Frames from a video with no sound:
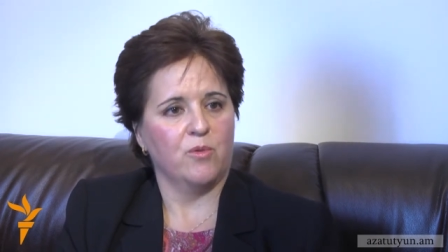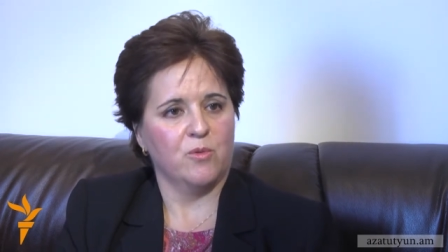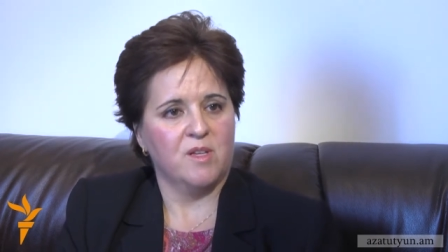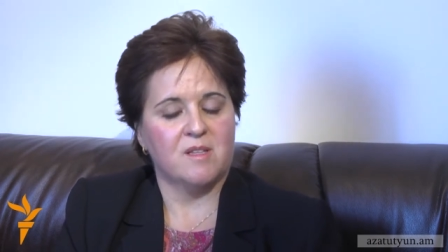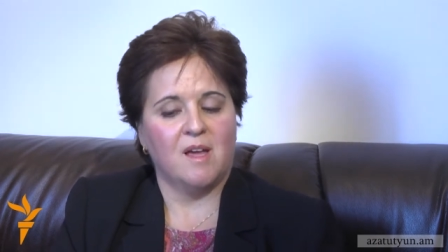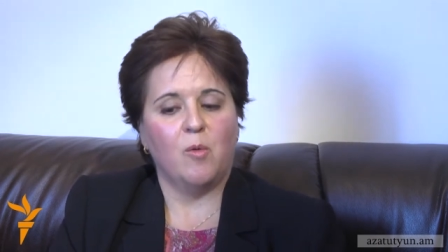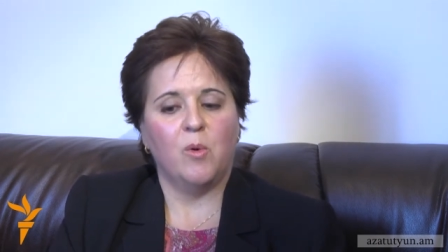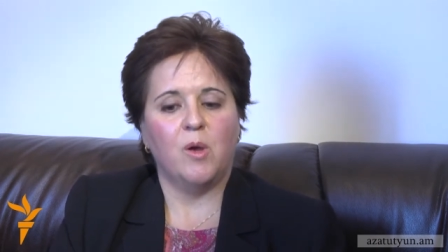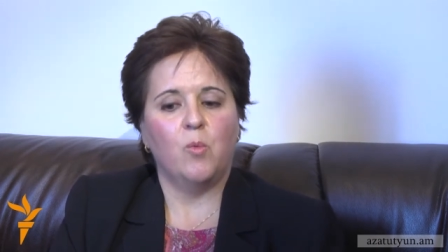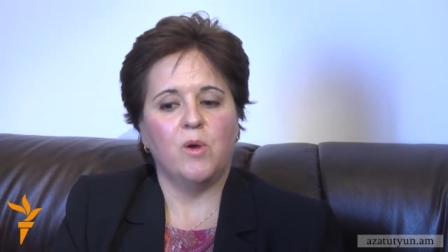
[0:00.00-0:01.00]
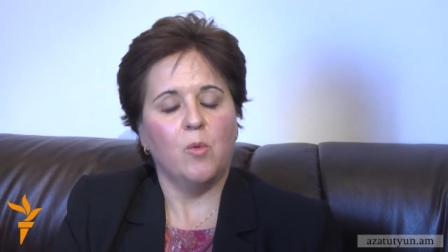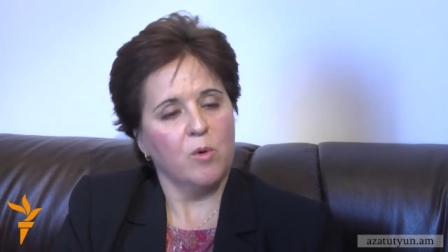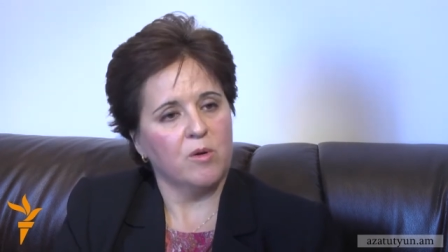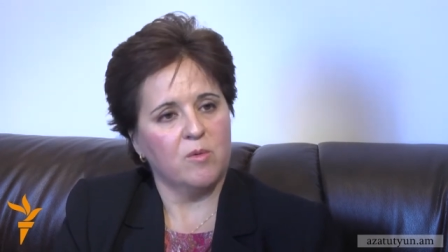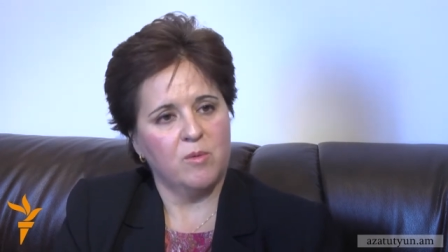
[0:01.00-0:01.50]
So that's how we
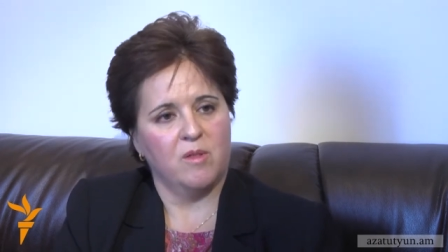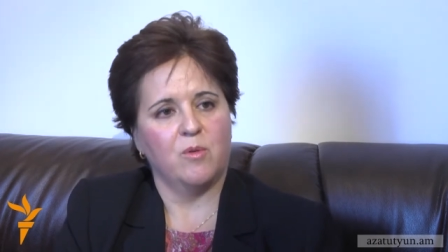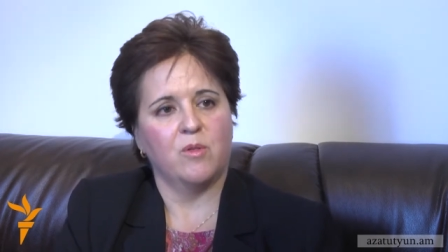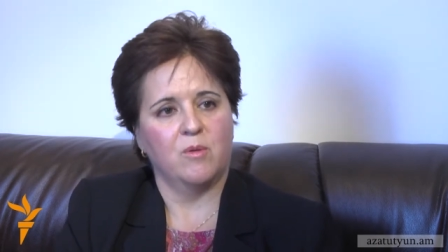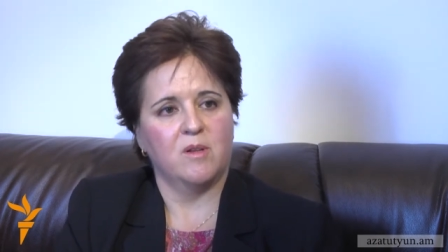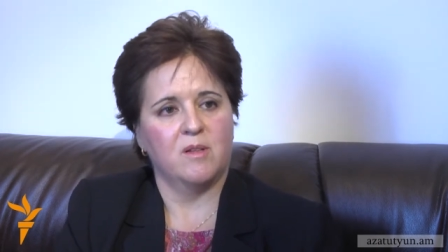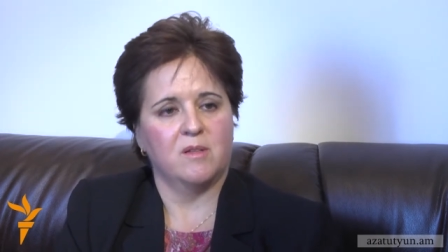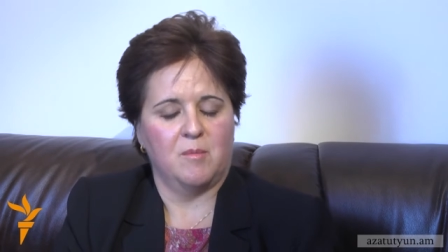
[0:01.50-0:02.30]
work with the authorities,